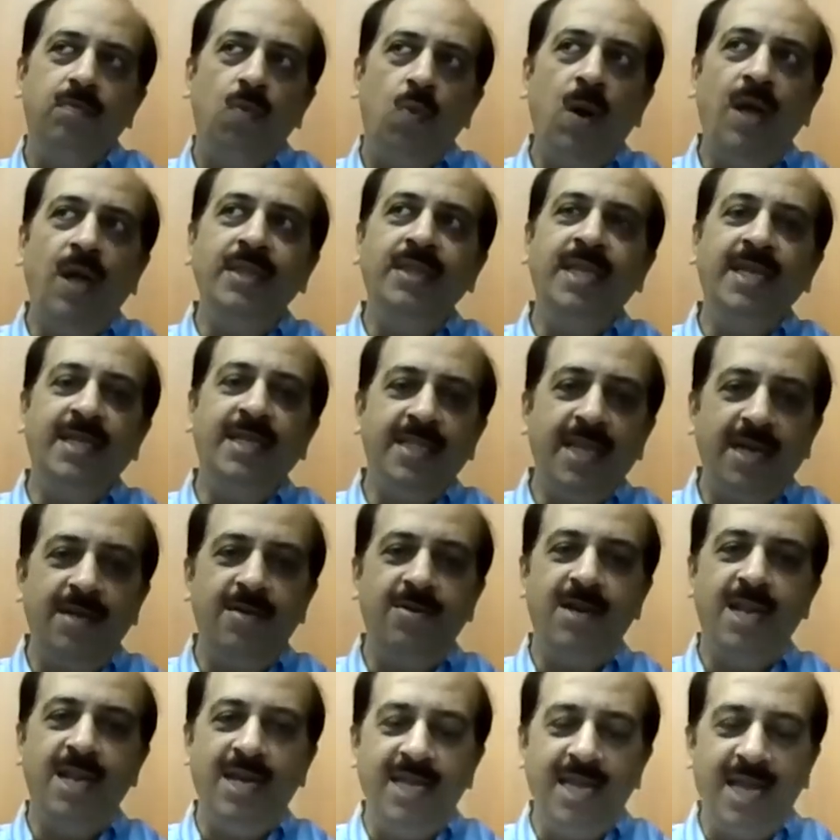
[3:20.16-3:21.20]
one thing that
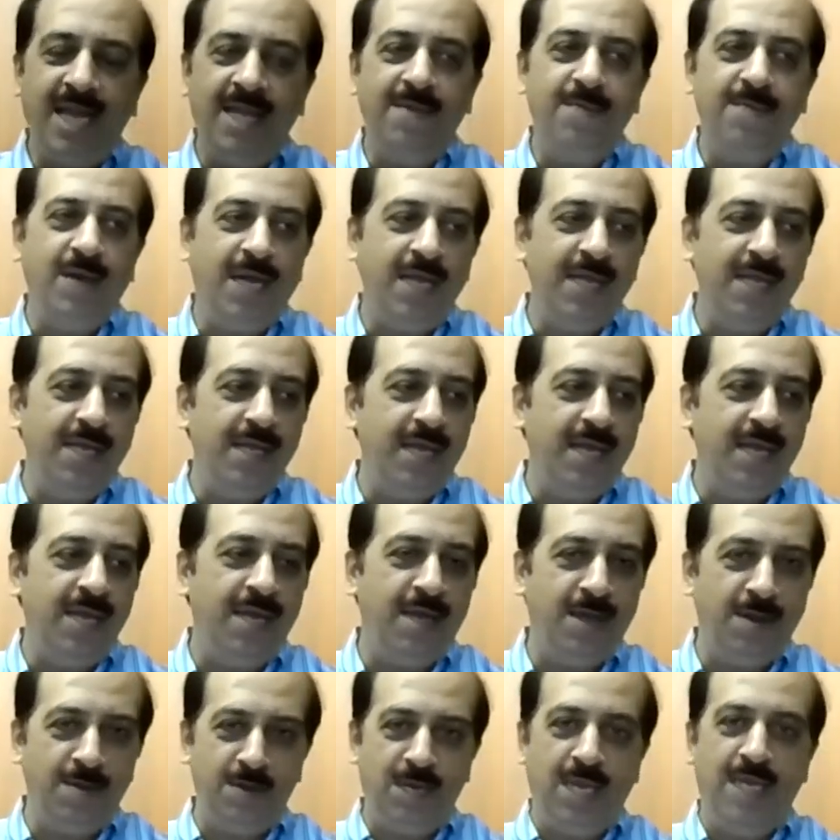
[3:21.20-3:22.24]
really,
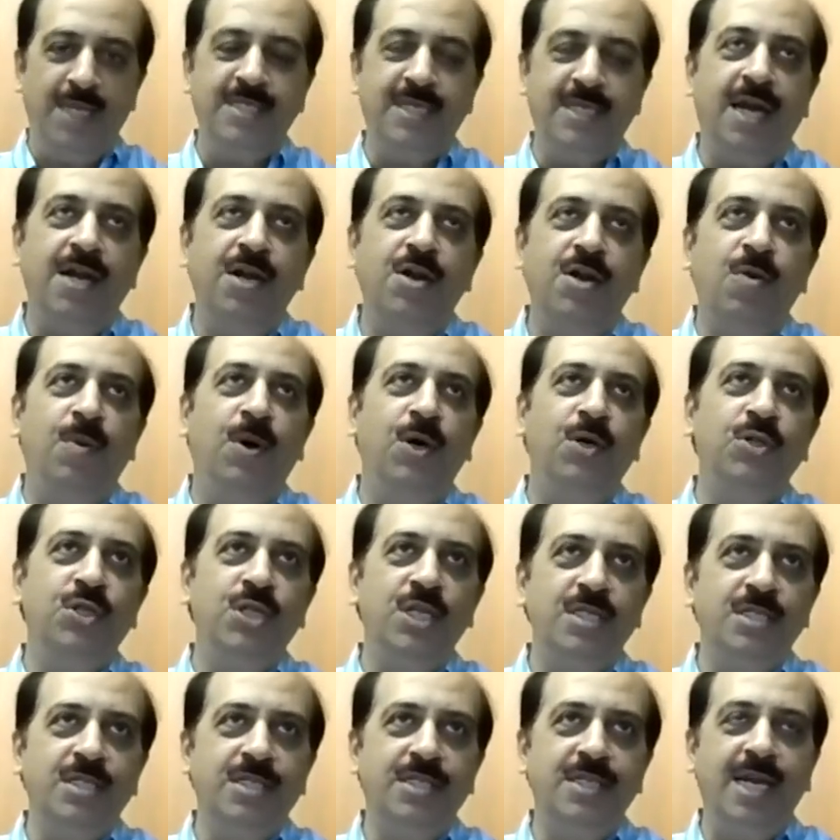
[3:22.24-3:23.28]
I started about
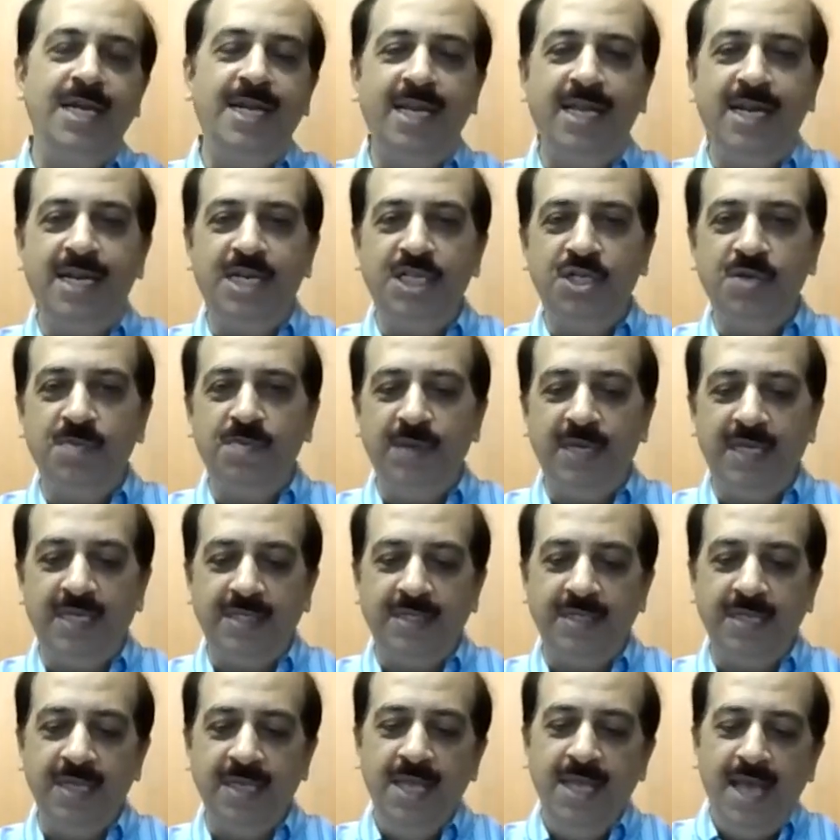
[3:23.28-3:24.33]
this integration
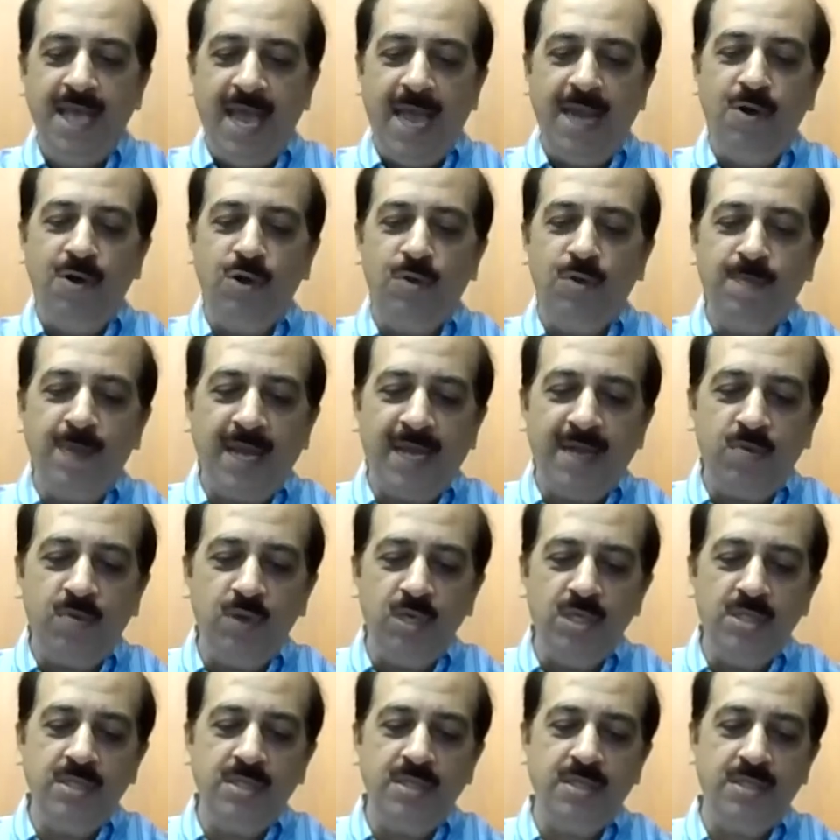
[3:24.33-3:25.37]
piece, I look back
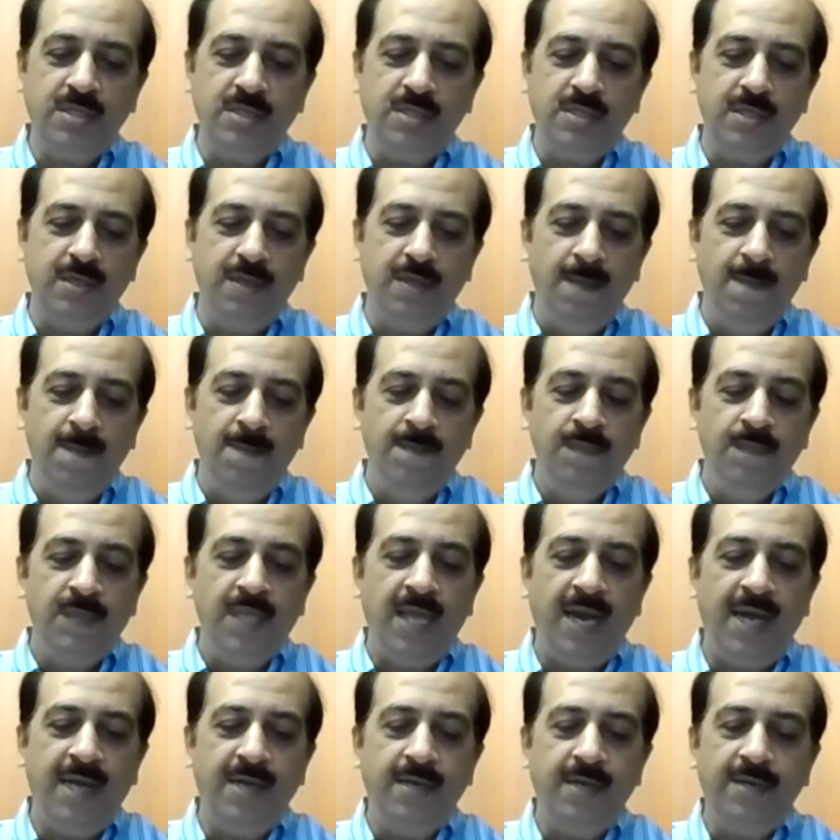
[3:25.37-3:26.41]
was
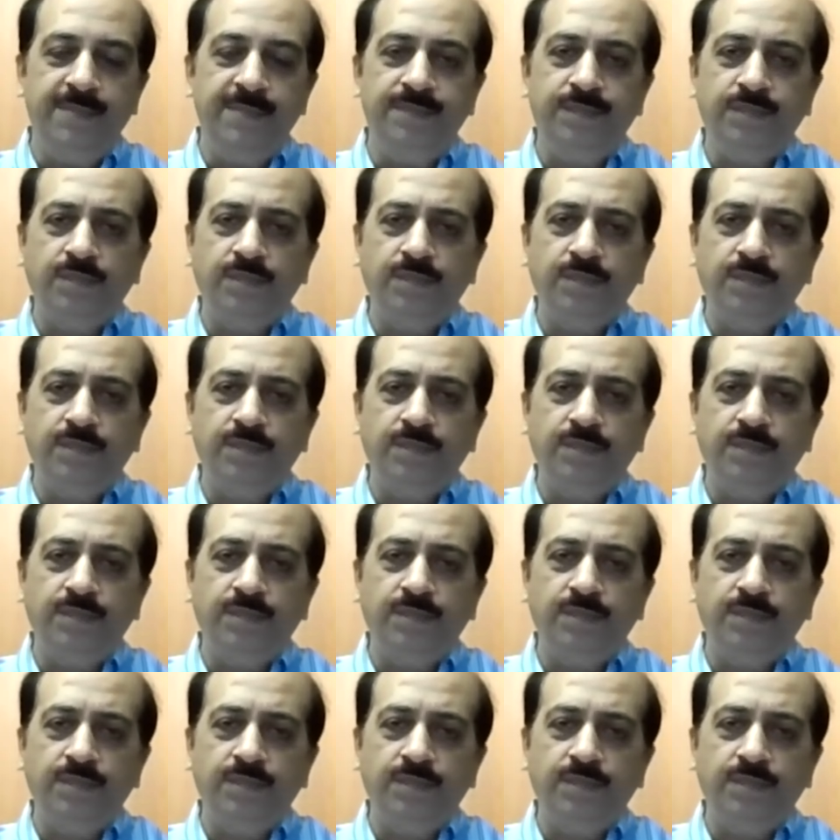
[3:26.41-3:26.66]
that